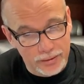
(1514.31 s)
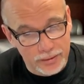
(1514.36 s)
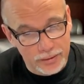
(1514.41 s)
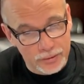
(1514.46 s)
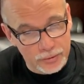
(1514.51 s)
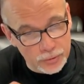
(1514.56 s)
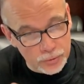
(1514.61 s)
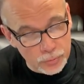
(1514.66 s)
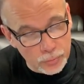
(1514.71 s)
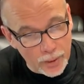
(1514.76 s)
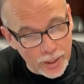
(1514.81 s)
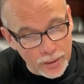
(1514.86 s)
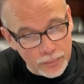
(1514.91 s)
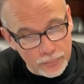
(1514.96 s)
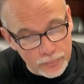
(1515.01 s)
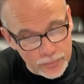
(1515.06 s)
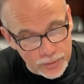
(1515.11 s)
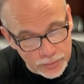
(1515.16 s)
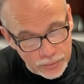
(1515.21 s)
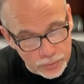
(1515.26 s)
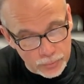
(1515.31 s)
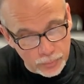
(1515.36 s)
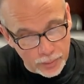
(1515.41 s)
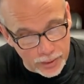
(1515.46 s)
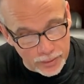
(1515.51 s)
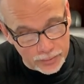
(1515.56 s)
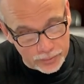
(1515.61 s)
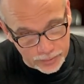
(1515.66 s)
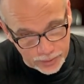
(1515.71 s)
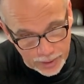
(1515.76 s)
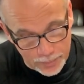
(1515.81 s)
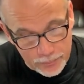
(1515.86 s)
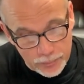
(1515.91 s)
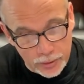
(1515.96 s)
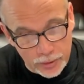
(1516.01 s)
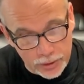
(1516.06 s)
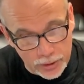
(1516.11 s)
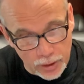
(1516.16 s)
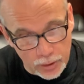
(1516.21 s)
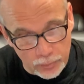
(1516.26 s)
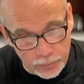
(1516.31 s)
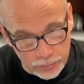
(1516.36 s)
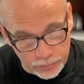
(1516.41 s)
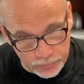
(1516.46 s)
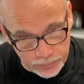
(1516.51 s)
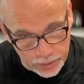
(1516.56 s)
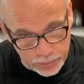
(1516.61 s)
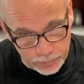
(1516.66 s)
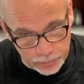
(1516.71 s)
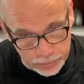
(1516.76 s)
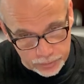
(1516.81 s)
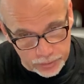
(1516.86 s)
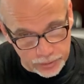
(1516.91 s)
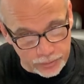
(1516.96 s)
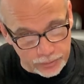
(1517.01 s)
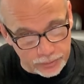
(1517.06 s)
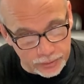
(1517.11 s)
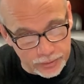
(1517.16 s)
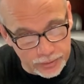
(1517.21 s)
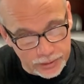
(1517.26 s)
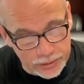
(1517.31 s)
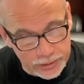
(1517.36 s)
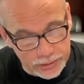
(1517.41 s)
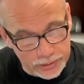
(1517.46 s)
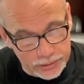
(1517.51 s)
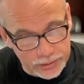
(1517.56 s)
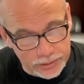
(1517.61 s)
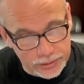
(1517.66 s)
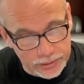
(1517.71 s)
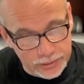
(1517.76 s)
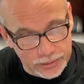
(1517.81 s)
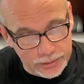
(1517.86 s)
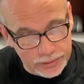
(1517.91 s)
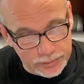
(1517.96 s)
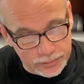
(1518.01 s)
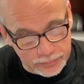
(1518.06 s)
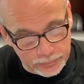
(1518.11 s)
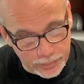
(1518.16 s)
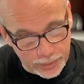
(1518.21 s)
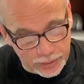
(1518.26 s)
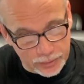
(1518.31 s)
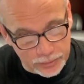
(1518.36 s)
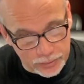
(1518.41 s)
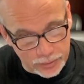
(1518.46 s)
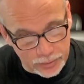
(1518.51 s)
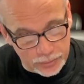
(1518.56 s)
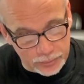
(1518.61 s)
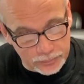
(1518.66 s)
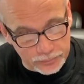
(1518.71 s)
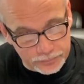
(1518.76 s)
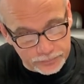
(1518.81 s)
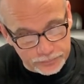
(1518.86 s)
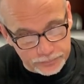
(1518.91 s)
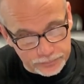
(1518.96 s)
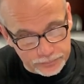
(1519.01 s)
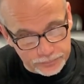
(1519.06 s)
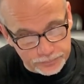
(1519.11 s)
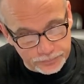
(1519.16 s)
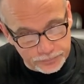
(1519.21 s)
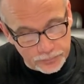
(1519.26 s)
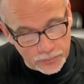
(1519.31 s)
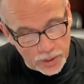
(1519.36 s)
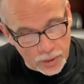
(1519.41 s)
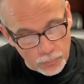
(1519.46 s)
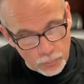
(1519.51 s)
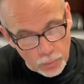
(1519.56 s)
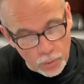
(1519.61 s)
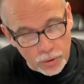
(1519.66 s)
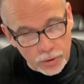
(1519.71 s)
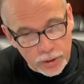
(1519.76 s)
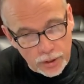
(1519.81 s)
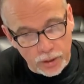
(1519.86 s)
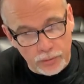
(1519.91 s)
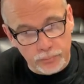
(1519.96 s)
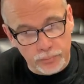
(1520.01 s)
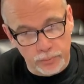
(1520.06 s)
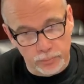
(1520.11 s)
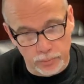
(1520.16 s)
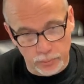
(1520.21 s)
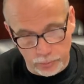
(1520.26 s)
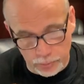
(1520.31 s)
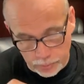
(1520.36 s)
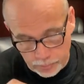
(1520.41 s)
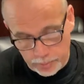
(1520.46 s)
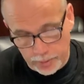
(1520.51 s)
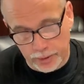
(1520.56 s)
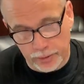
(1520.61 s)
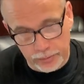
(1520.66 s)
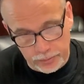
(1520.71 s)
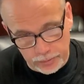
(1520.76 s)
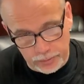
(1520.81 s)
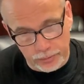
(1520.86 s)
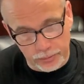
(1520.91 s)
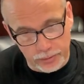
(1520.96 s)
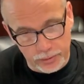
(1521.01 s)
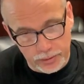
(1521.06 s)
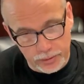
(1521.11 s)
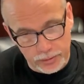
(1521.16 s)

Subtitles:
This is why I'm going to go with number two. Pick two. I'm more comfortable with pick two